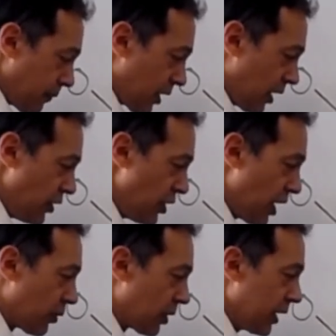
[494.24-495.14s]

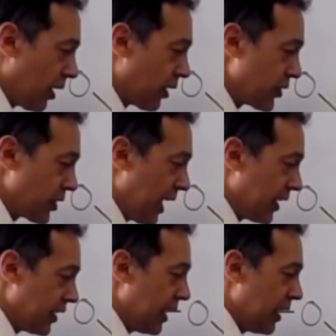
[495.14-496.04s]
generally are
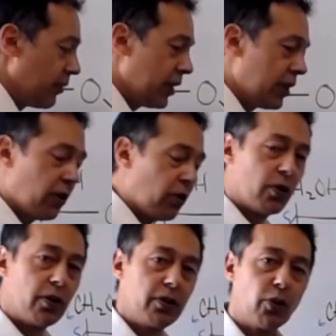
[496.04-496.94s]
Scandinavian
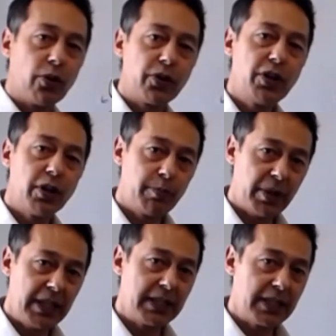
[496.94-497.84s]
or Northern
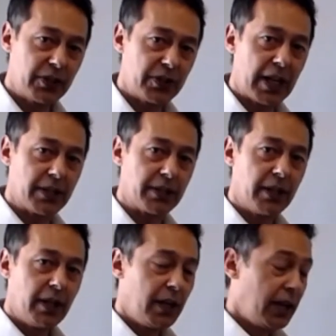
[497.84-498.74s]
European descent.
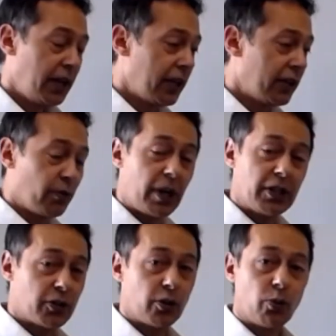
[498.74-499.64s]
In the
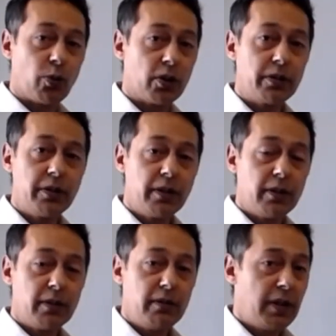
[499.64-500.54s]
rest of the world,
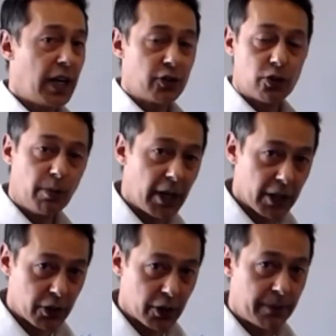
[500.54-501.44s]
not so
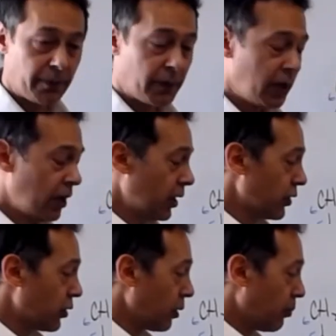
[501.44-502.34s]
much.
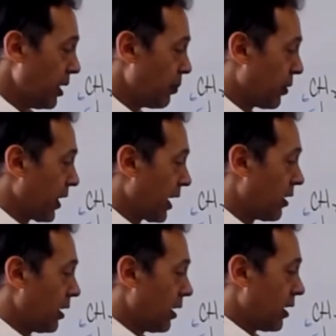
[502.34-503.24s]
So the people that are
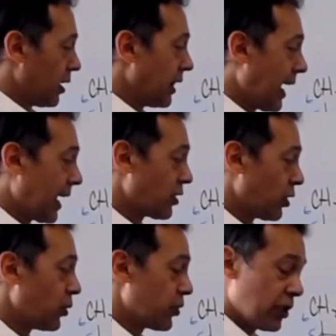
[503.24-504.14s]

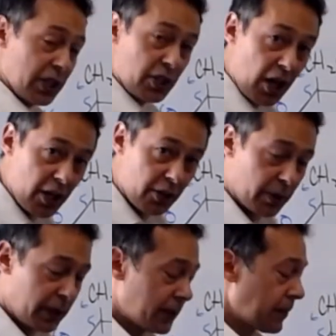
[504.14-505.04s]
lactose intolerant